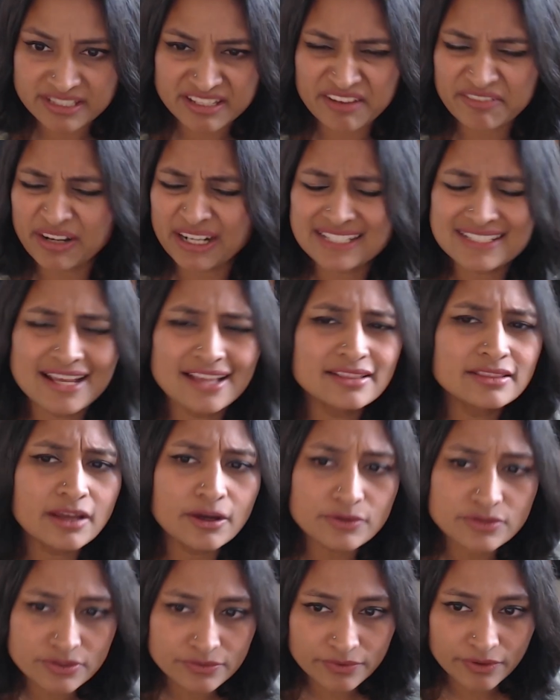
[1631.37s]
They have like
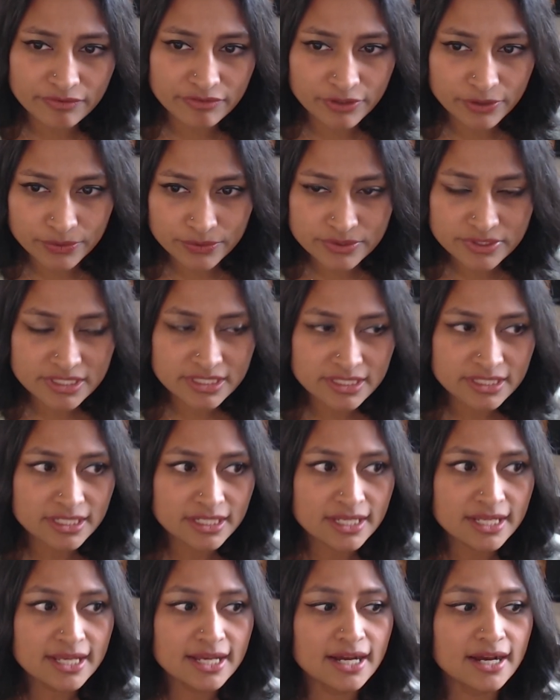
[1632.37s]
10,000 reviews
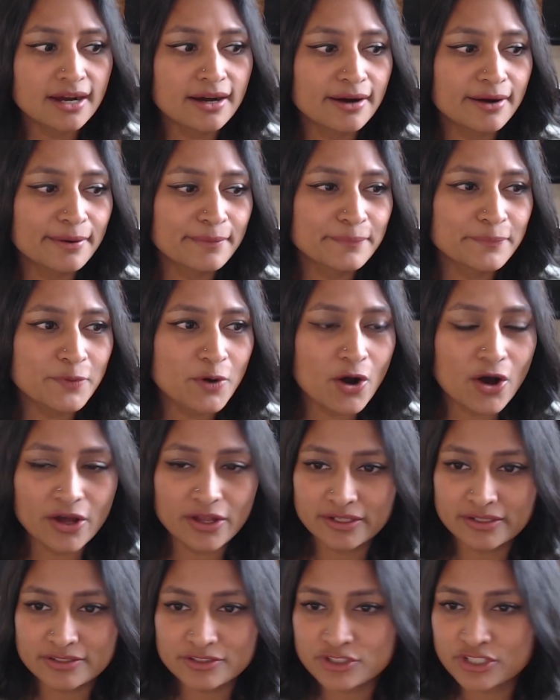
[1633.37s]

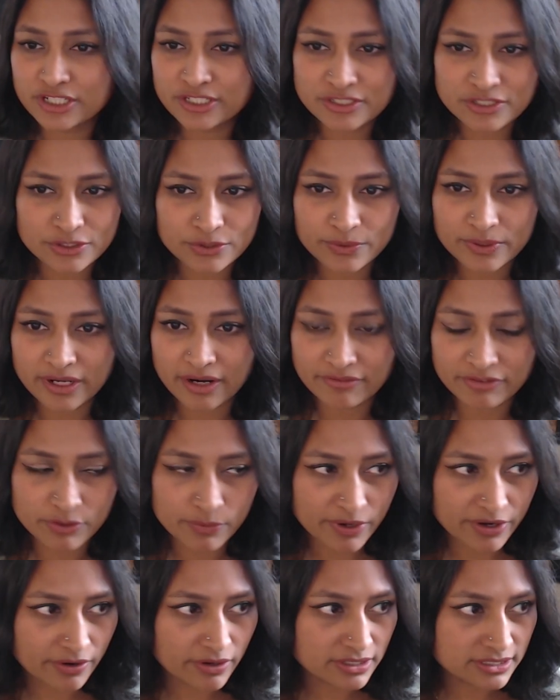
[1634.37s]
on G2 and
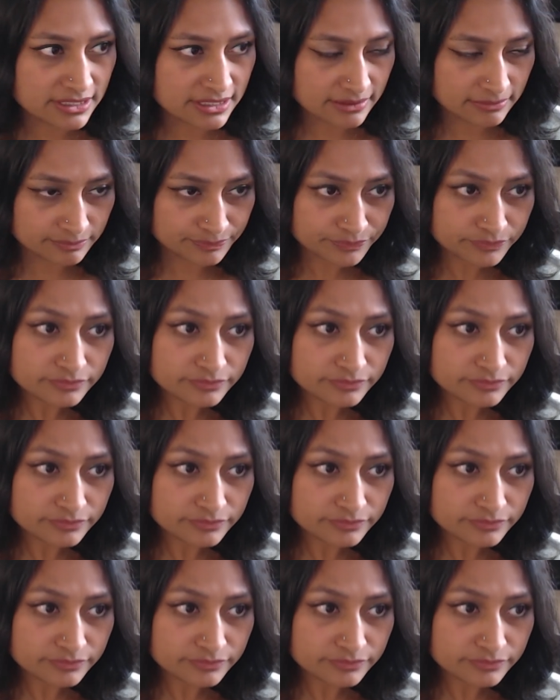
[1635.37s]
everywhere else,